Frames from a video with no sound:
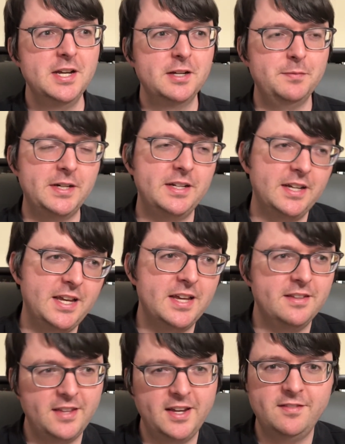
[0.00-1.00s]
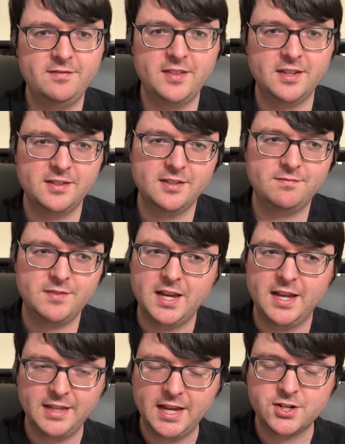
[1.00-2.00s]
But again,
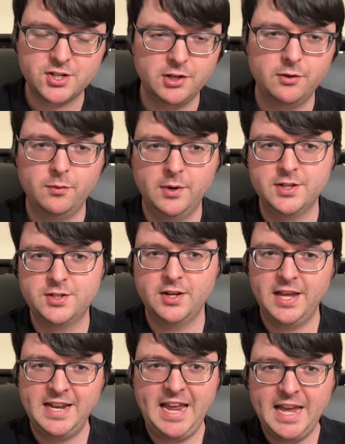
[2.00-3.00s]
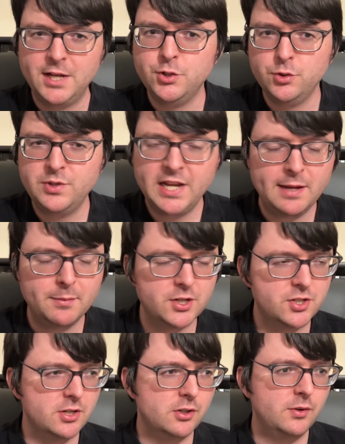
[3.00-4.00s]
that show was an edutainment
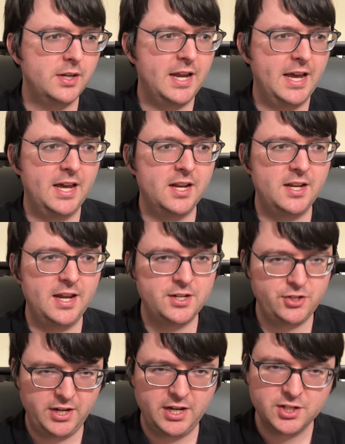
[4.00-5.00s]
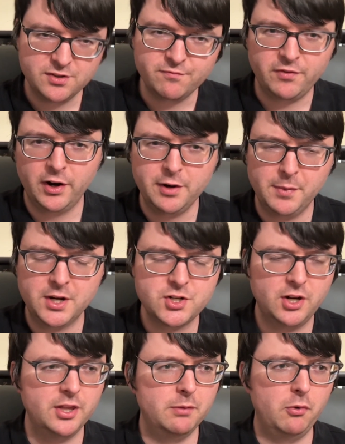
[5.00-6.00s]
show. It had education very much
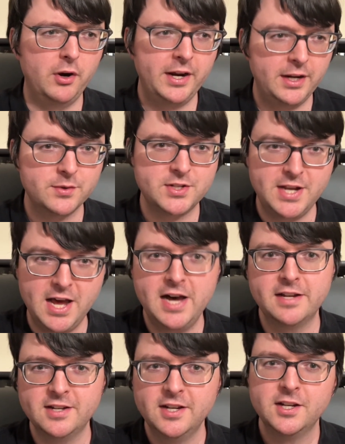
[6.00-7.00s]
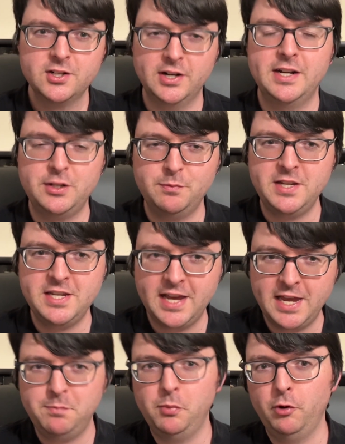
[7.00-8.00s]
on the brain. It was not trying to be
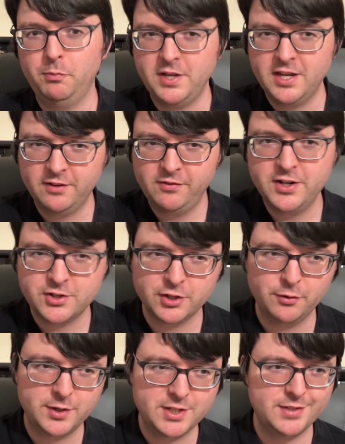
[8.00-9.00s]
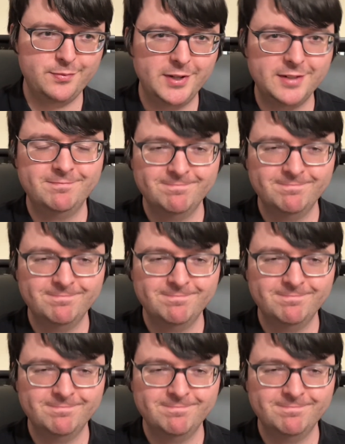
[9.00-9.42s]
a pulpy adventure, which is what